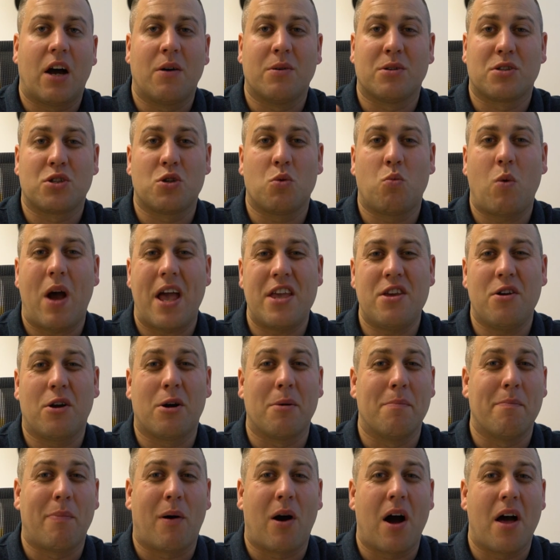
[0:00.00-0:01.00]
as to where you
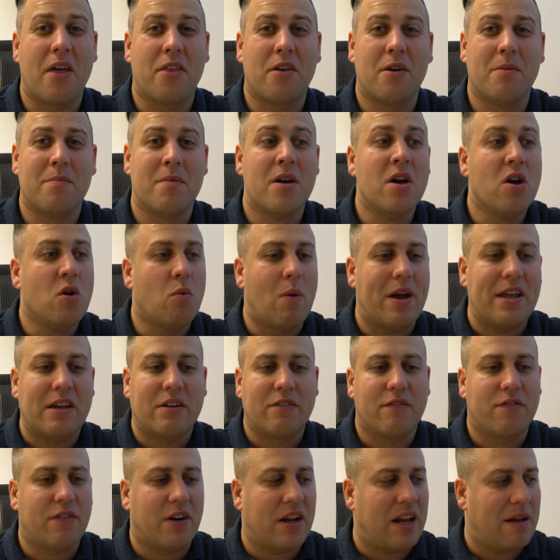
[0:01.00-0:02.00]
can buy them, where you
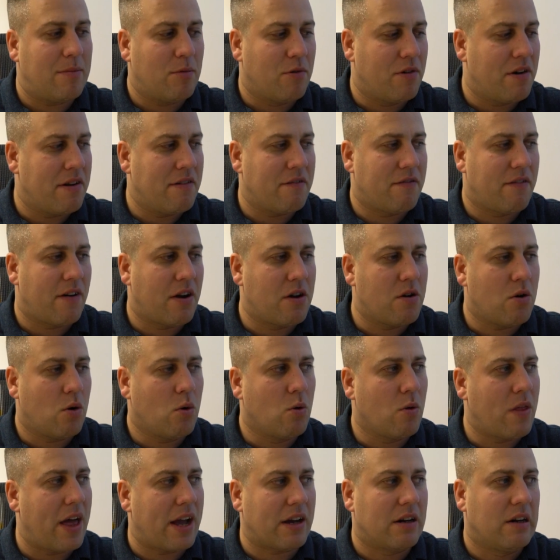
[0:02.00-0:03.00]
can find out more info,
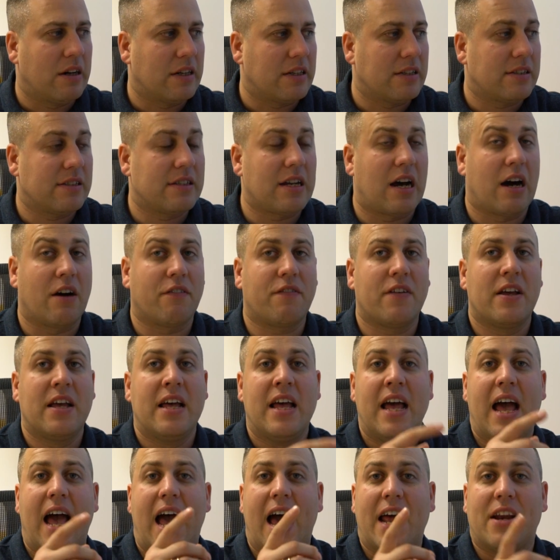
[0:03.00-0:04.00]
all that kind of stuff.
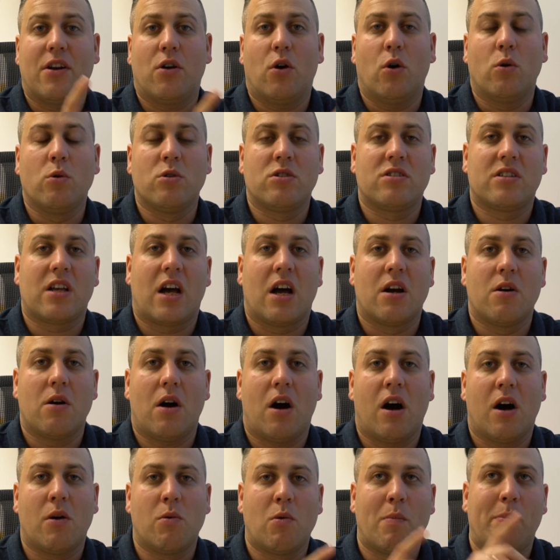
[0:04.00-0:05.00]
And also,
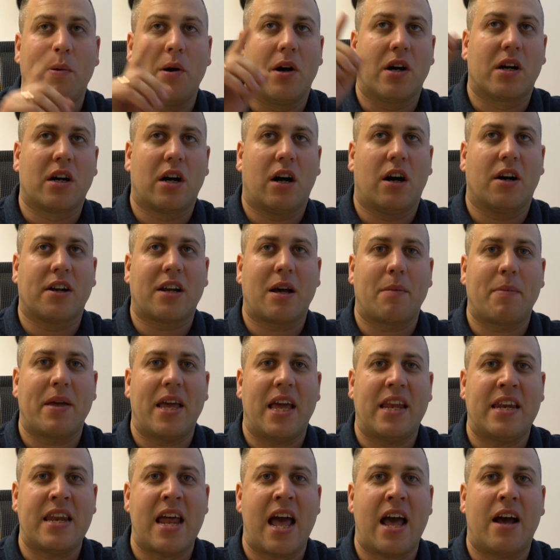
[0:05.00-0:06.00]
I will put a card up
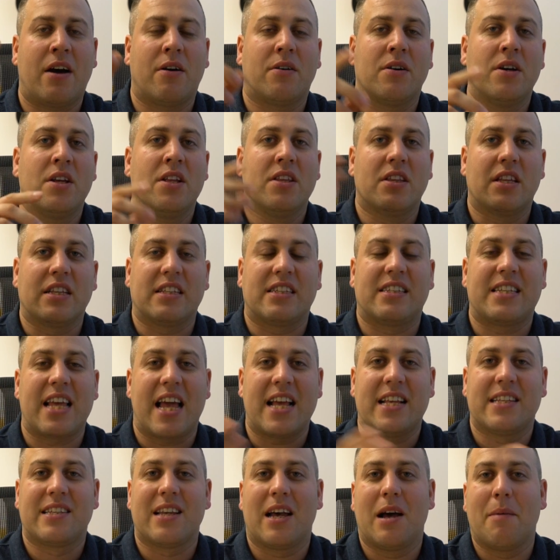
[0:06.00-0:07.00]
here now that
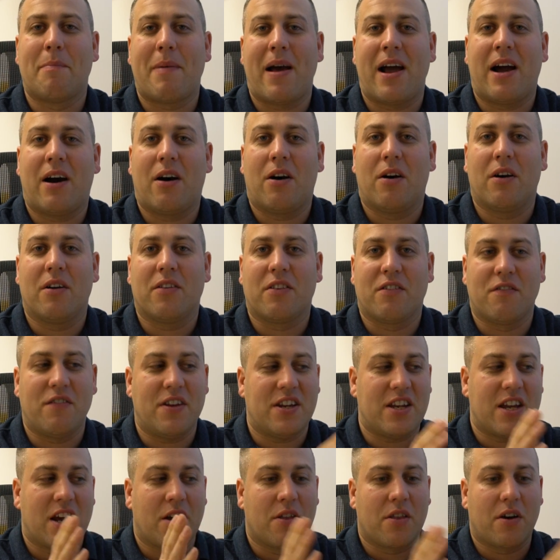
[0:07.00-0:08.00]
says about the
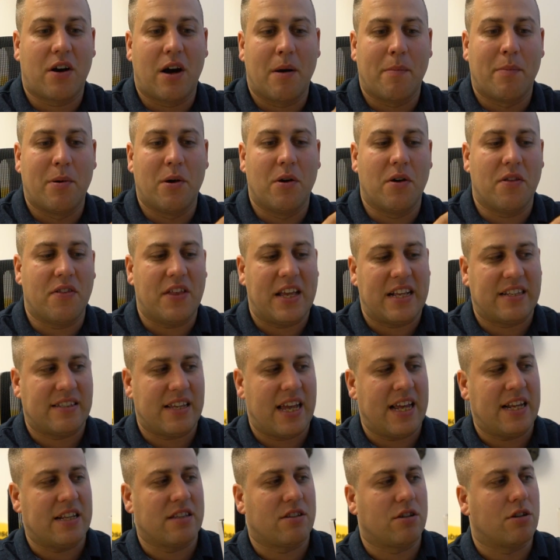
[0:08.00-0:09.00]
video that I put this
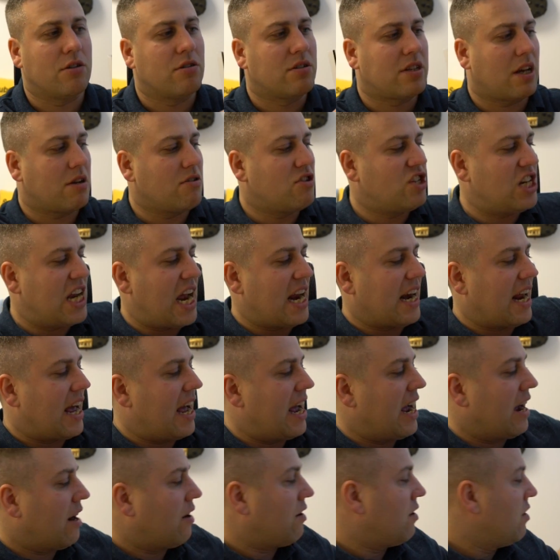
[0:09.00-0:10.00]
into. So check that
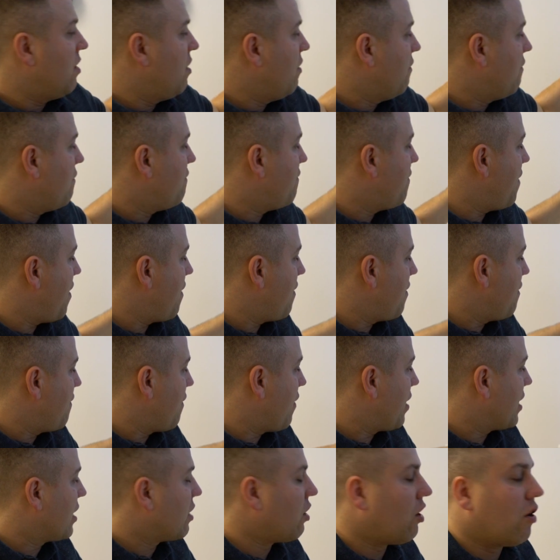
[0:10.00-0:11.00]
out. Very,
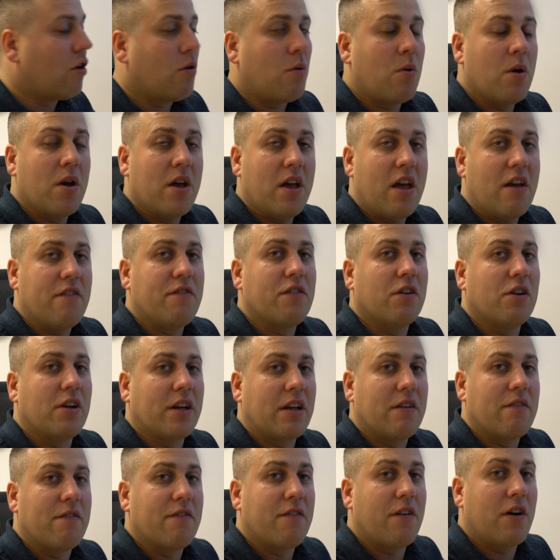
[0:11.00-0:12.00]
very cool if you're
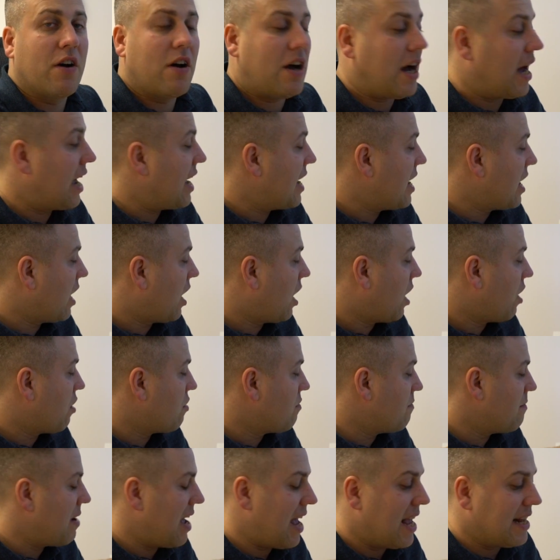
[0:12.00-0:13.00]
looking for a
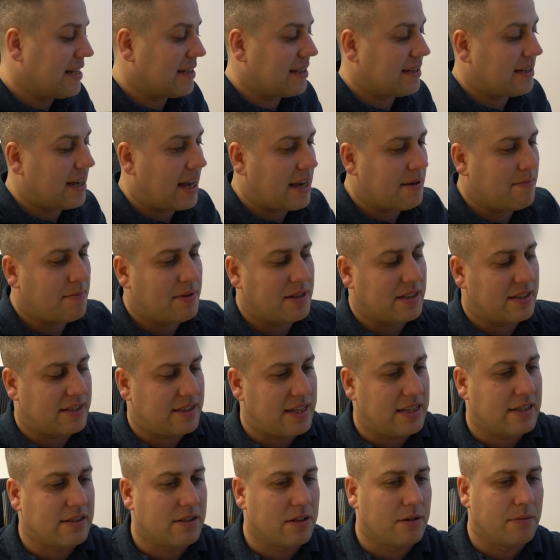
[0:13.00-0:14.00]
home entertainment
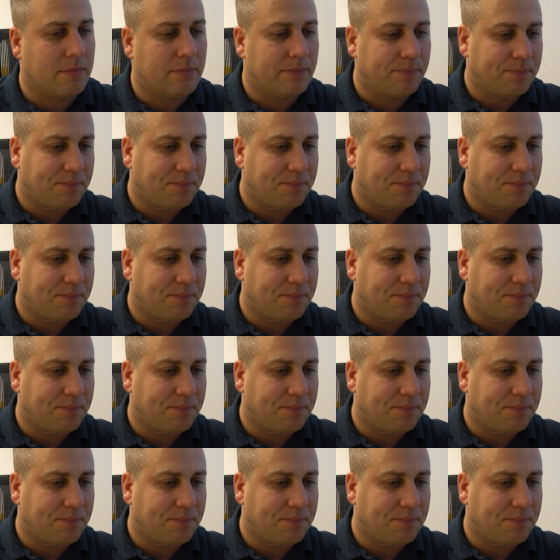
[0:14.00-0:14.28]
system.